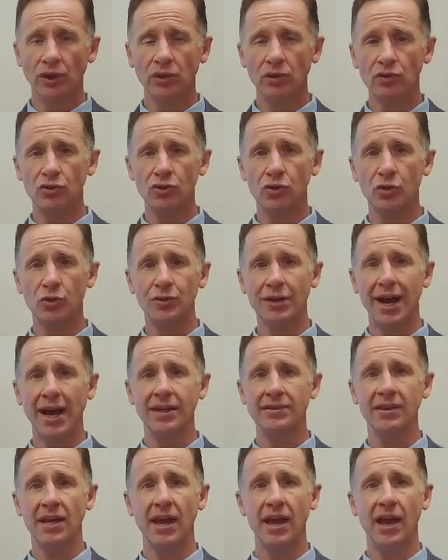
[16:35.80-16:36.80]

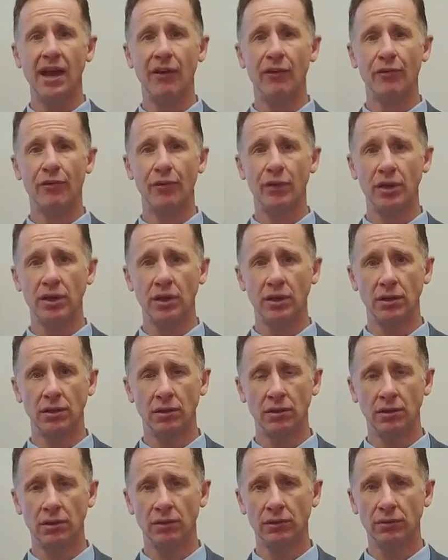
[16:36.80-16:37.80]
scrutinize every
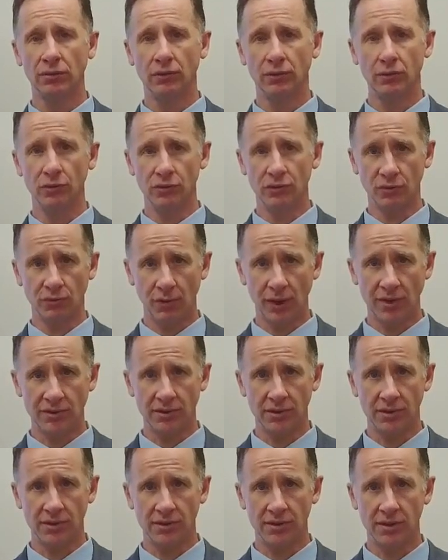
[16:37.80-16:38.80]
student's
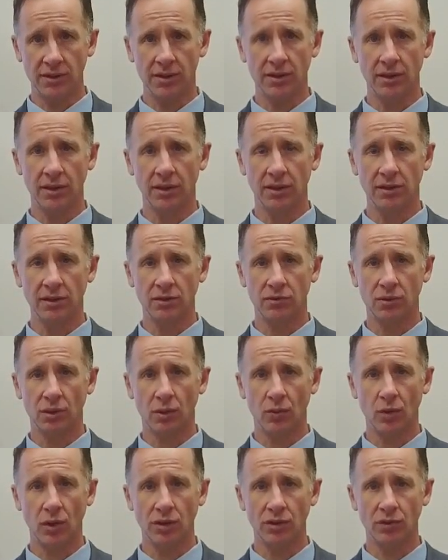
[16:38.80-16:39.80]
residency in
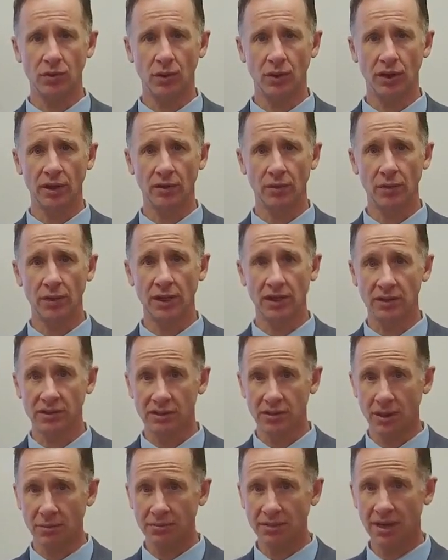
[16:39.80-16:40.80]
District 123, and
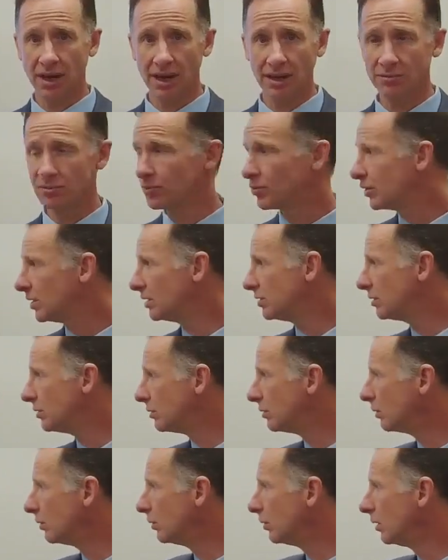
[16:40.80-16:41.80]
sometimes we
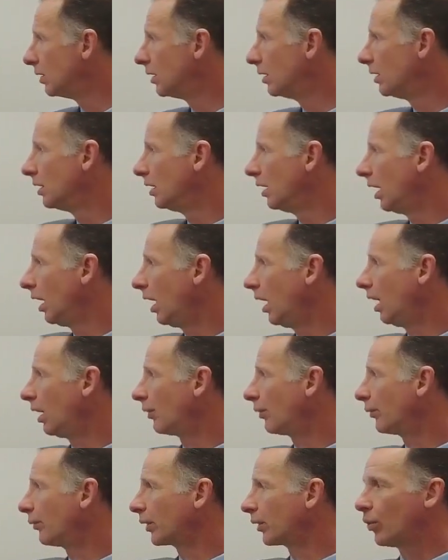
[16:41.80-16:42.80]
do
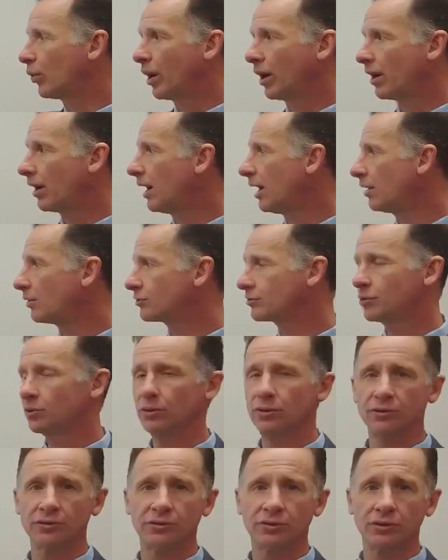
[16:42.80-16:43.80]
require
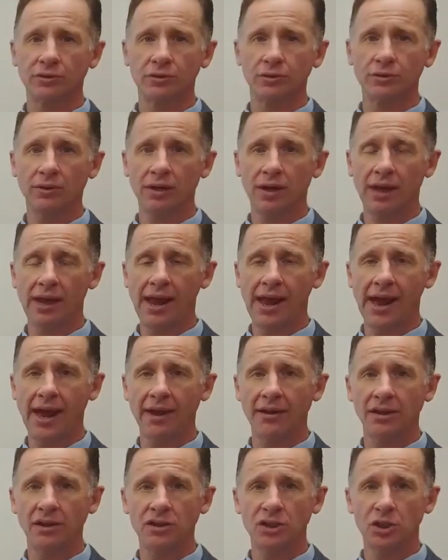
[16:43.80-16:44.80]
households to
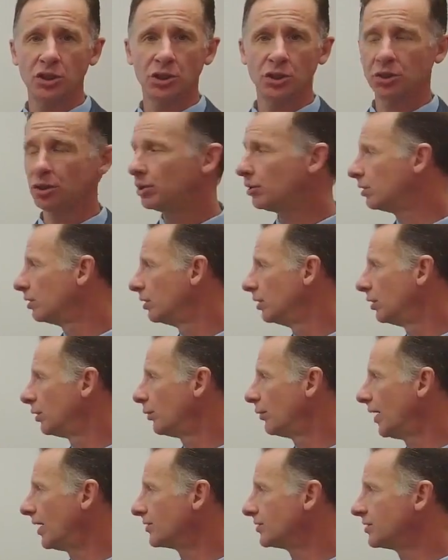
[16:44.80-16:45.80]
add additional
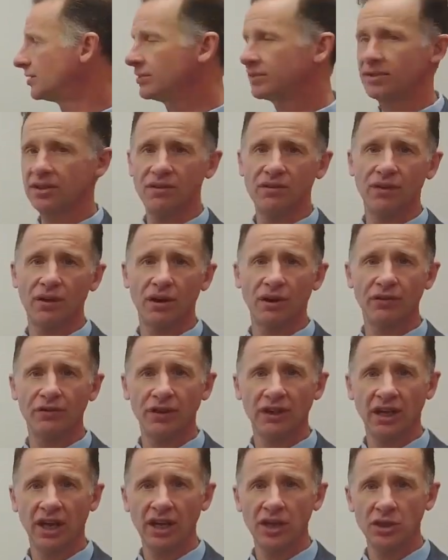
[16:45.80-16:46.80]
residency
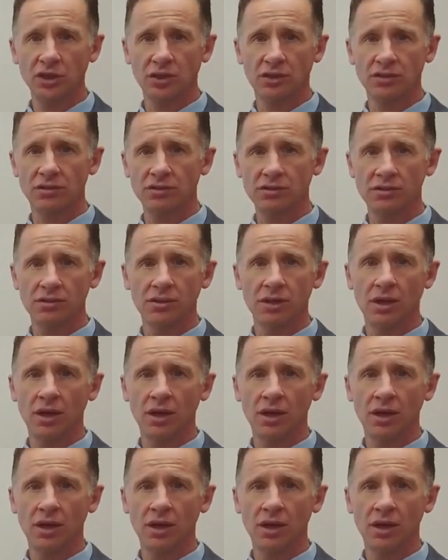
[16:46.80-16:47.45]
verifications,